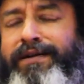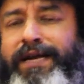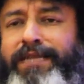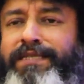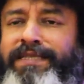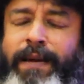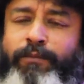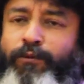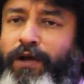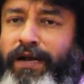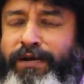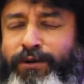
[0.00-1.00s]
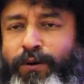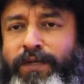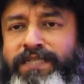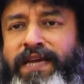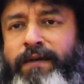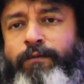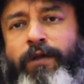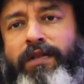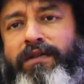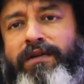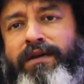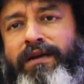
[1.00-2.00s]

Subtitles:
touched Samuel and told Samuel,